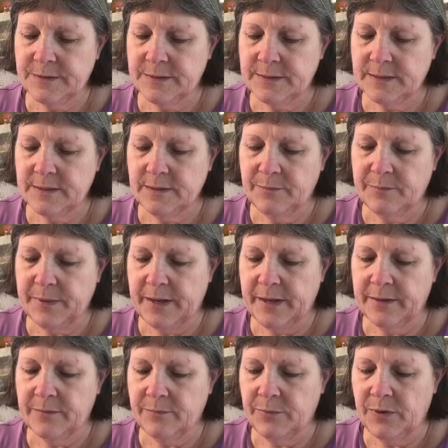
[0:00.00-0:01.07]
just on the
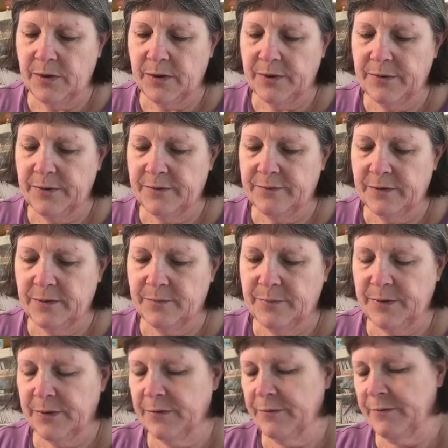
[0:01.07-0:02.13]
bottom part of our
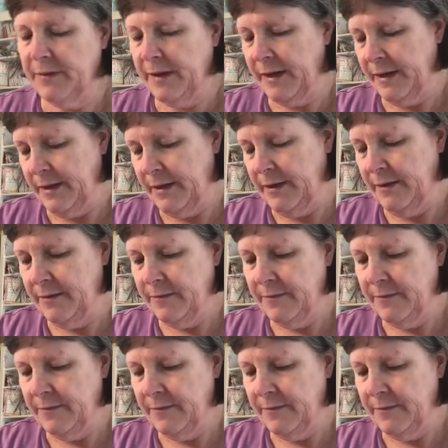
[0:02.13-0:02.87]
butterfly.